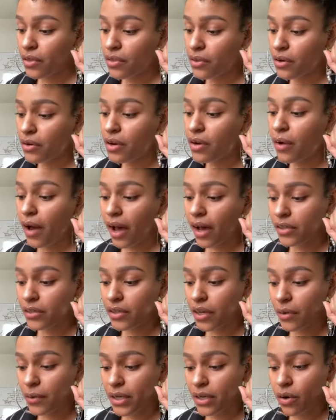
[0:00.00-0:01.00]
Thorough,
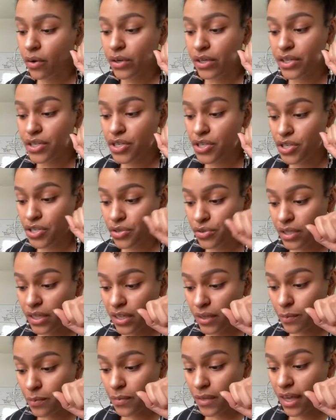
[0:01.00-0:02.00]
ongoing, or
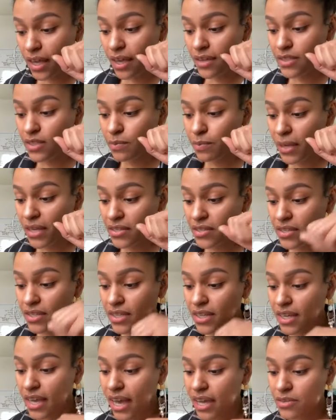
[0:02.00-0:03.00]
extreme,
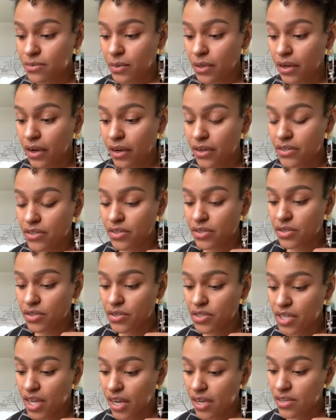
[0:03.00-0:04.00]
especially as regards
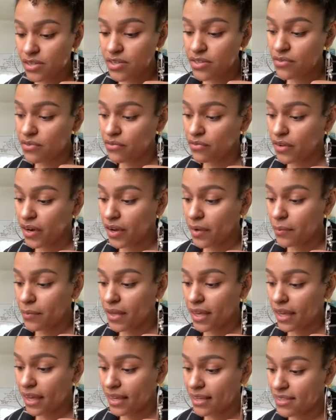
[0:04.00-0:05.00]
to change
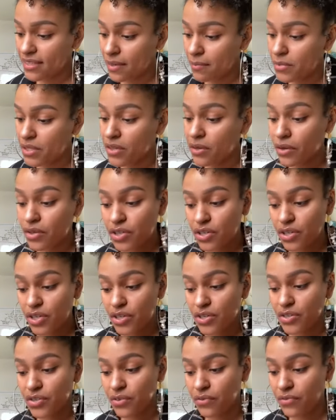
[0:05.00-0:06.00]
from accepted or
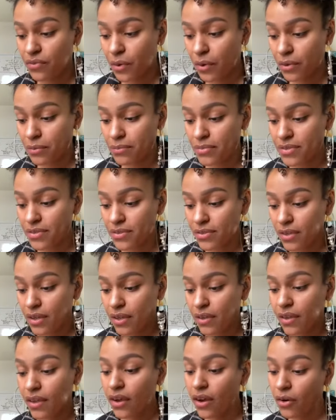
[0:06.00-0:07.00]
traditional forms,
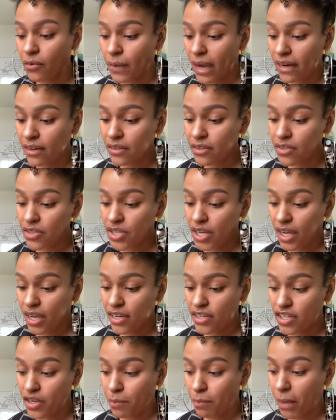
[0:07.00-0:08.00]
a radical
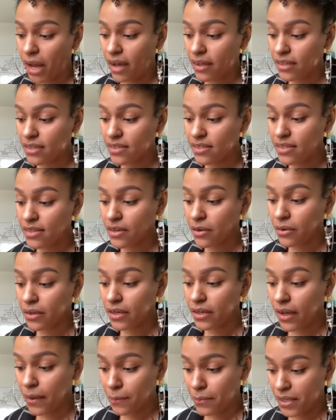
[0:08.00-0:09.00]
change in policy or
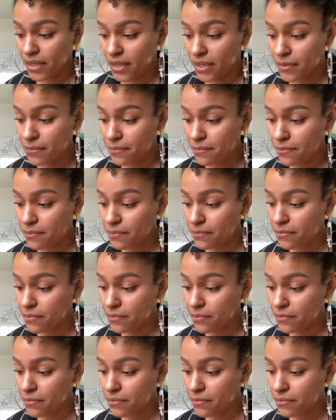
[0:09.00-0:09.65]
a company.